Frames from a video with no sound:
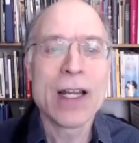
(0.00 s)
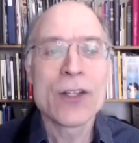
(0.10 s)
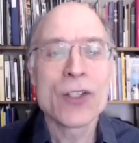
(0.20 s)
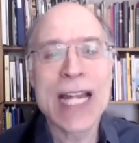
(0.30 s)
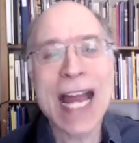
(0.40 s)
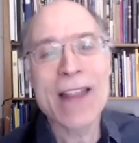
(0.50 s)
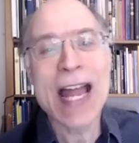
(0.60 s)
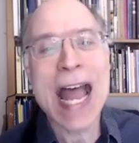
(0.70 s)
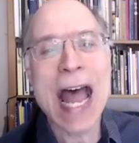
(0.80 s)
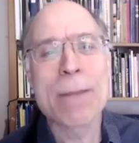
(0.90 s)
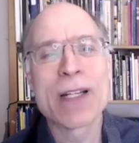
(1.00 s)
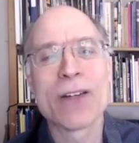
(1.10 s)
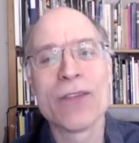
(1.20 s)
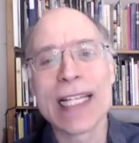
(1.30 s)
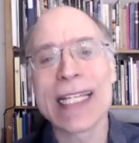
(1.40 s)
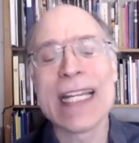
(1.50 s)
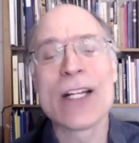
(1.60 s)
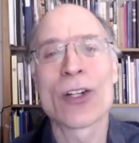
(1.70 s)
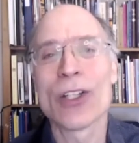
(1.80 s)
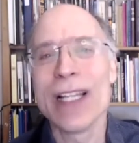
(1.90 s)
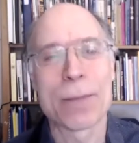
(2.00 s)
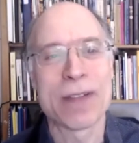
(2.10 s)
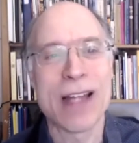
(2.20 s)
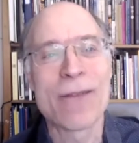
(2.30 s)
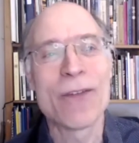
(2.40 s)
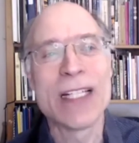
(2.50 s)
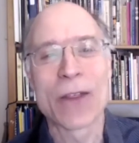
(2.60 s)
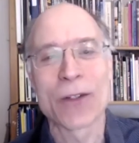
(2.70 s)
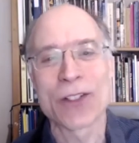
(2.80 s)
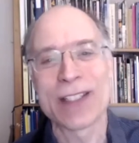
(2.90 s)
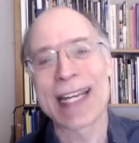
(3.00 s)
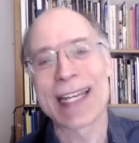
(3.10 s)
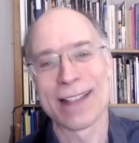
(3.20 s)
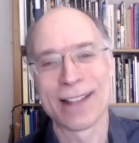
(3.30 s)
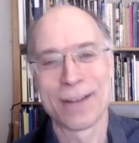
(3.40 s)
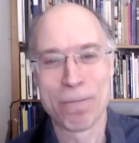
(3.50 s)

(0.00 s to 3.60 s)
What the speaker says: She had the habit of licking her lips every other second